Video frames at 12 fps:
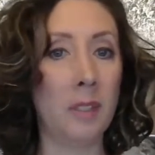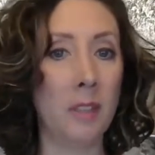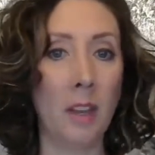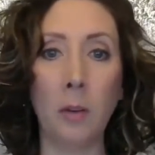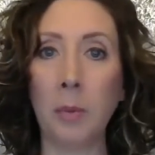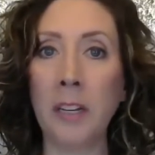
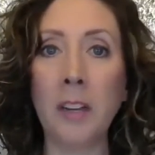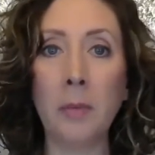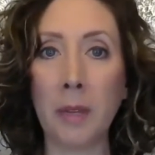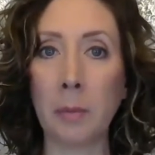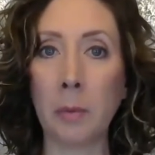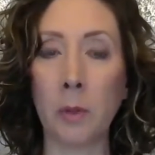There are plenty
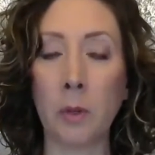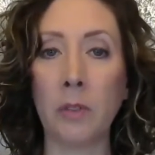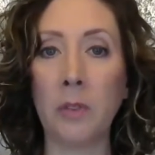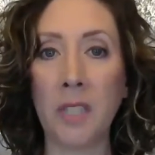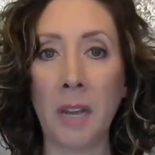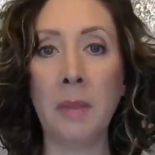of people who
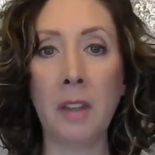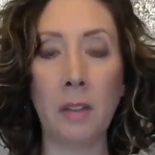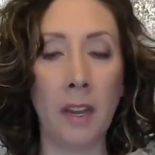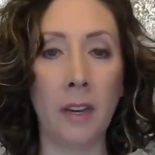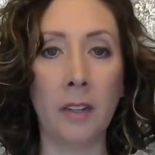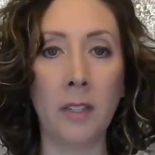have sent me
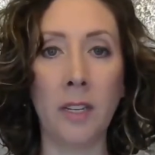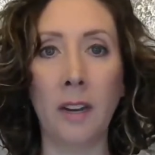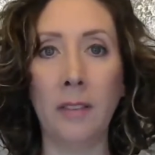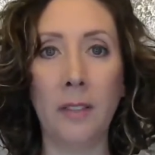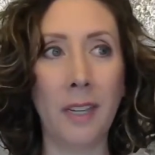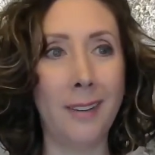things and
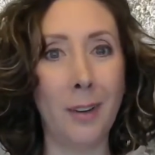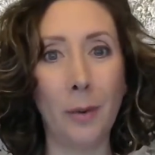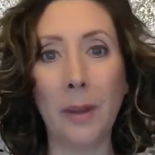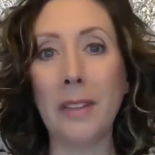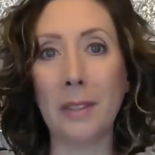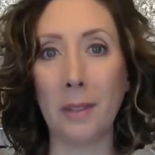I've said, you
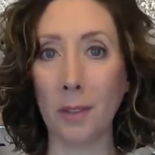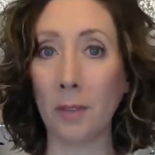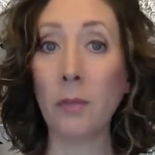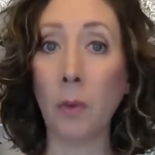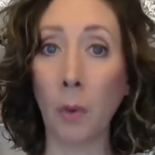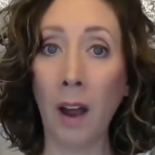know what, this
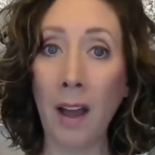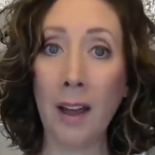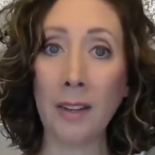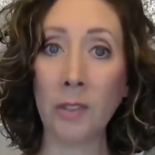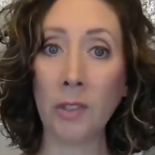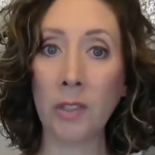isn't for
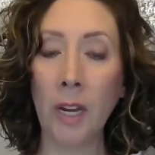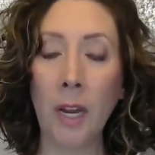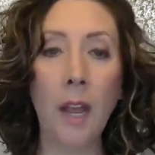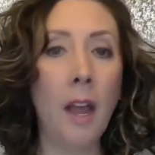us.